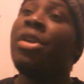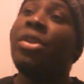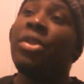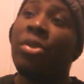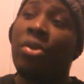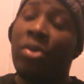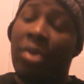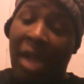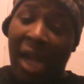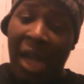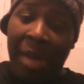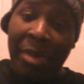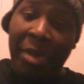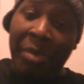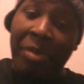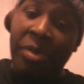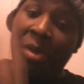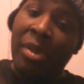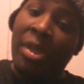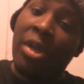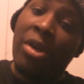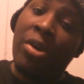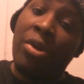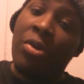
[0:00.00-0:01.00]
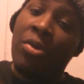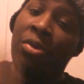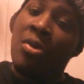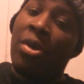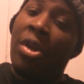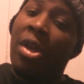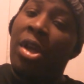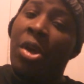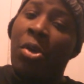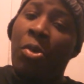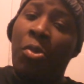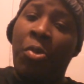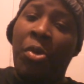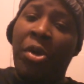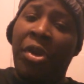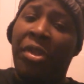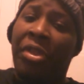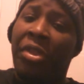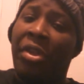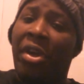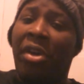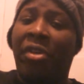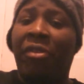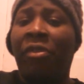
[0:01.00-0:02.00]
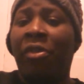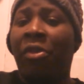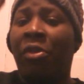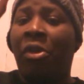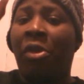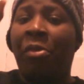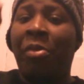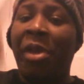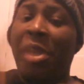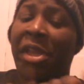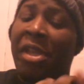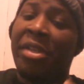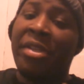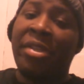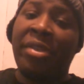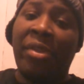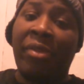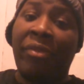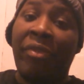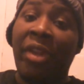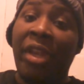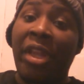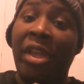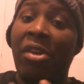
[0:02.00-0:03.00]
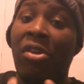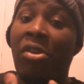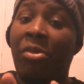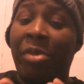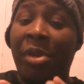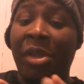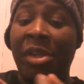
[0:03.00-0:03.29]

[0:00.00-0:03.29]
So comment below with opinions of the video,